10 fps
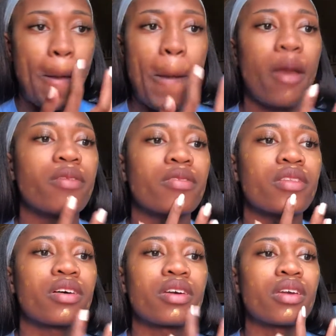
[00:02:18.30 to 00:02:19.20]
and
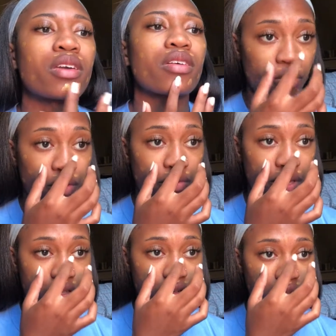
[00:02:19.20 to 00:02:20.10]
like doing
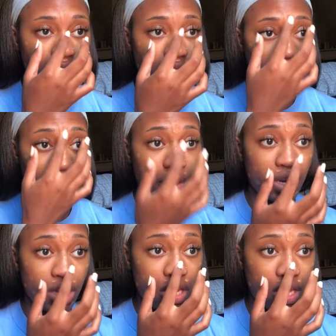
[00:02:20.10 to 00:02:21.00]
research on the
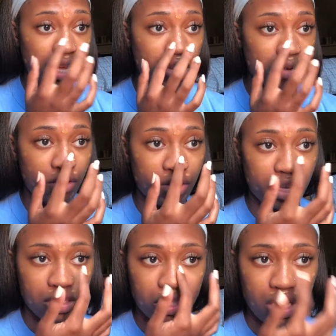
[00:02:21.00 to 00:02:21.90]
company and all
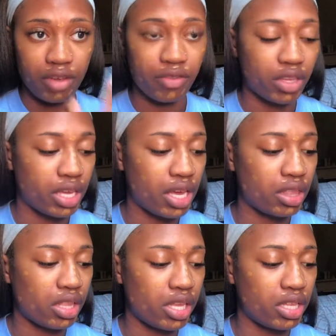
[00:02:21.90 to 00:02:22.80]
that stuff, looking at
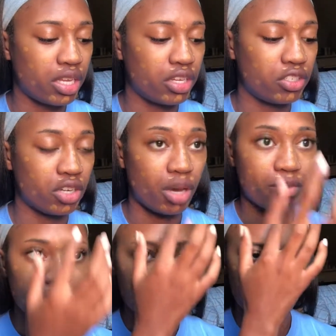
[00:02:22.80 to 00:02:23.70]
the LinkedIn
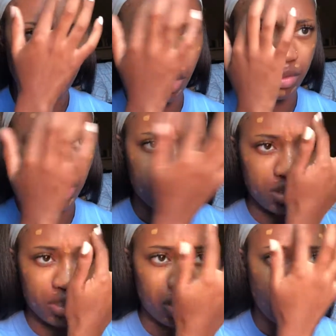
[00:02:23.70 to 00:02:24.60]
job
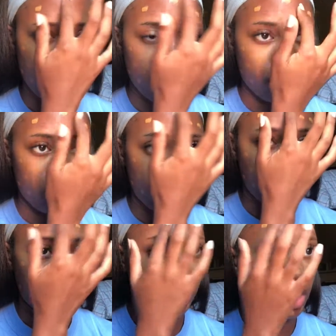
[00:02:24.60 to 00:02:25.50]
descriptions, like I know
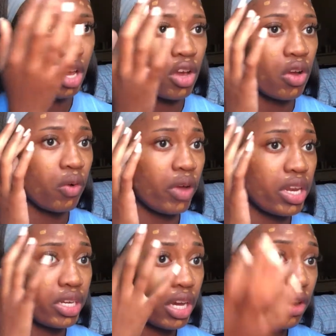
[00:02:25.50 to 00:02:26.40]
things,
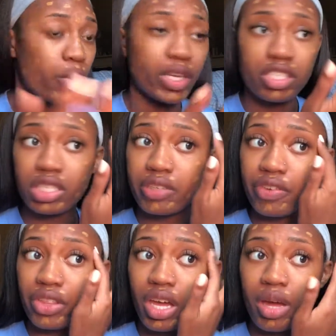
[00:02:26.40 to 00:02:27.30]
writing down questions
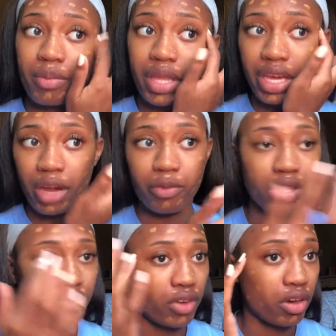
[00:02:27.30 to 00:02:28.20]
for them. Like I
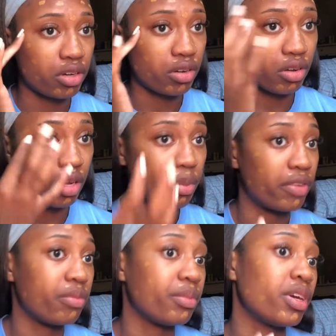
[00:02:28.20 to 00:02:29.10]
really've gone
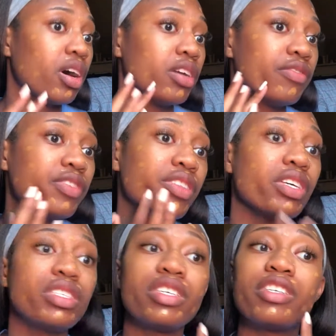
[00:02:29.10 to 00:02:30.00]
above and beyond for
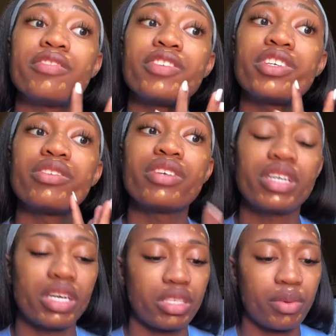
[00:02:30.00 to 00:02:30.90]
this interview
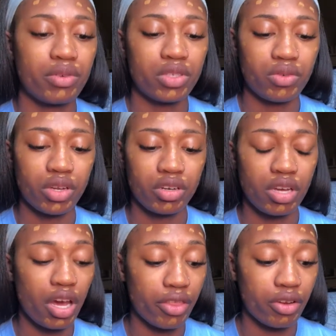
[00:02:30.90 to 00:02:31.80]
as opposed to
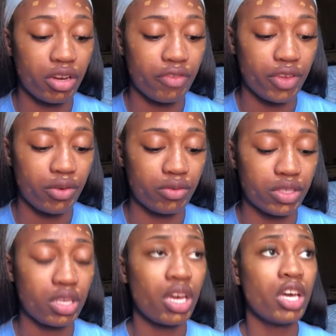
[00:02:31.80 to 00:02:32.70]
other
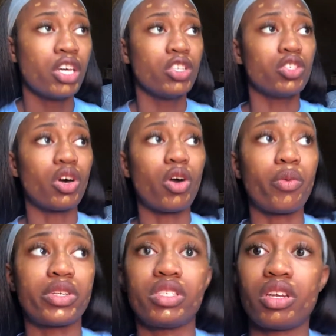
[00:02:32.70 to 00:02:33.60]
interviews, so
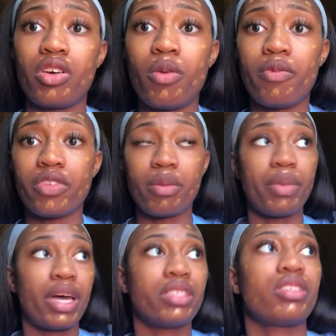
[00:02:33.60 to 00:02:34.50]
we're just gonna hope for the
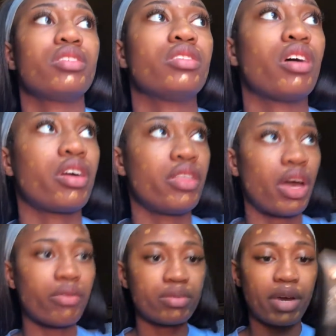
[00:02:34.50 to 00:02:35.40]
best. Sorry,
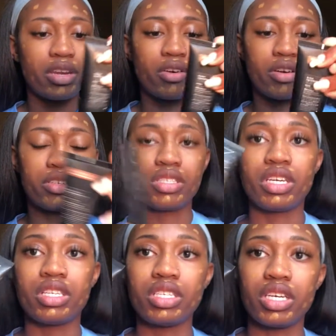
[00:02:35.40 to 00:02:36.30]
that was my NARS
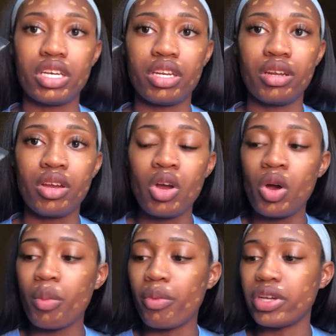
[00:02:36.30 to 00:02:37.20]
tinted
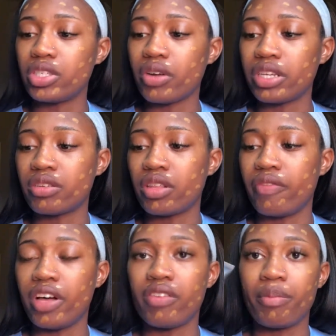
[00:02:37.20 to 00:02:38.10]
moisturizer, the
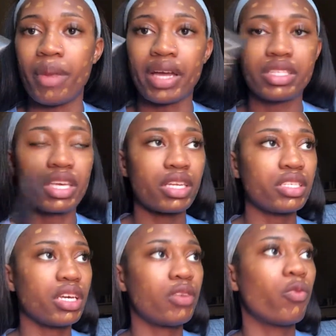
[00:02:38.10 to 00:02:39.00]
Velvet Matte Skin
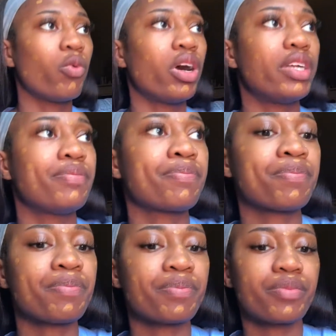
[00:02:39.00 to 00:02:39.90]
Tint one.
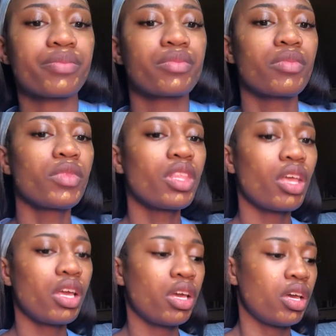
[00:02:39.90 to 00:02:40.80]

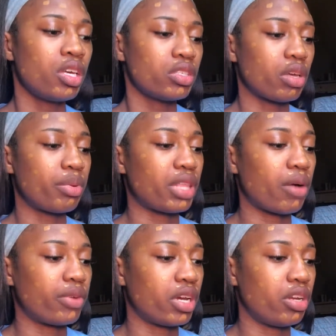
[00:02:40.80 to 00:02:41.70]
So I put
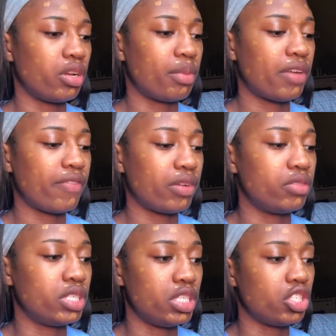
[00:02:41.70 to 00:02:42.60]
that one under my
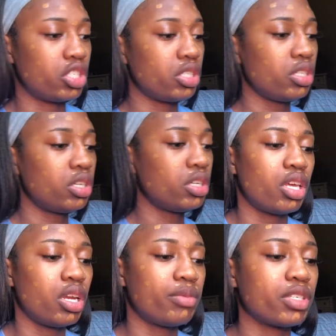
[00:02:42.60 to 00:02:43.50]
foundation.
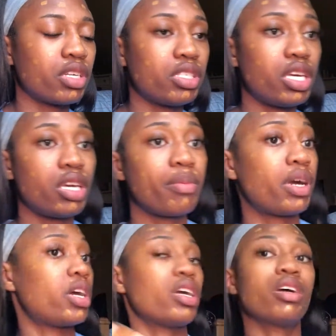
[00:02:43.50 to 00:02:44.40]
Then I'm just gonna take
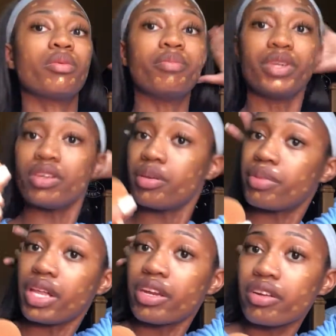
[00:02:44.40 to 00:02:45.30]
my beauty
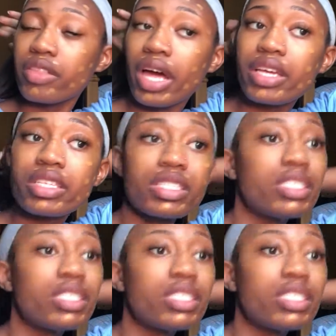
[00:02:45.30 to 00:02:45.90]
blender that is